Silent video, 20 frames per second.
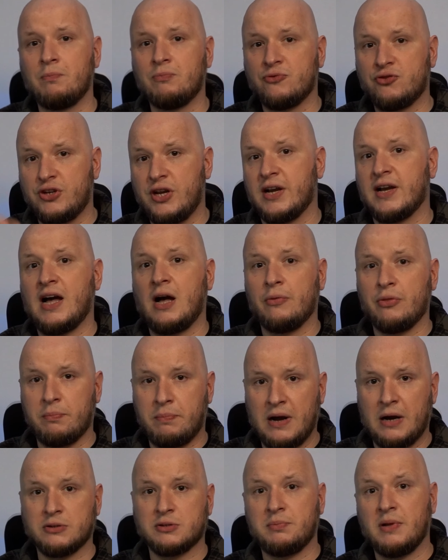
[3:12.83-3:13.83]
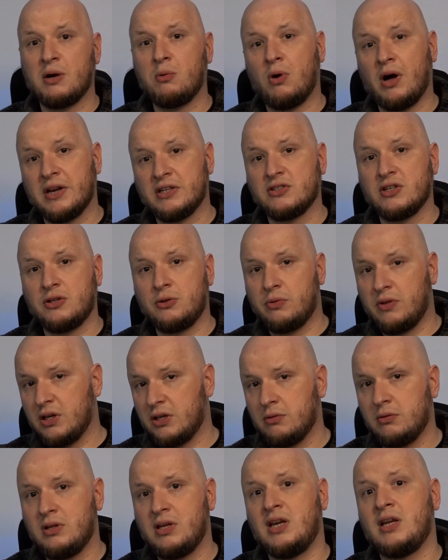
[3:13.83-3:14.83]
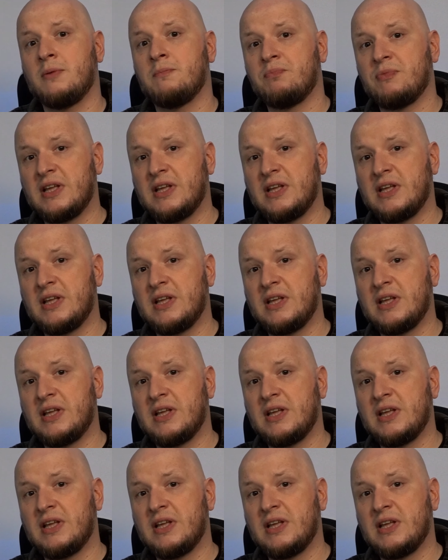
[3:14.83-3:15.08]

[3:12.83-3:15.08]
check out the power supply wattage that you think you need,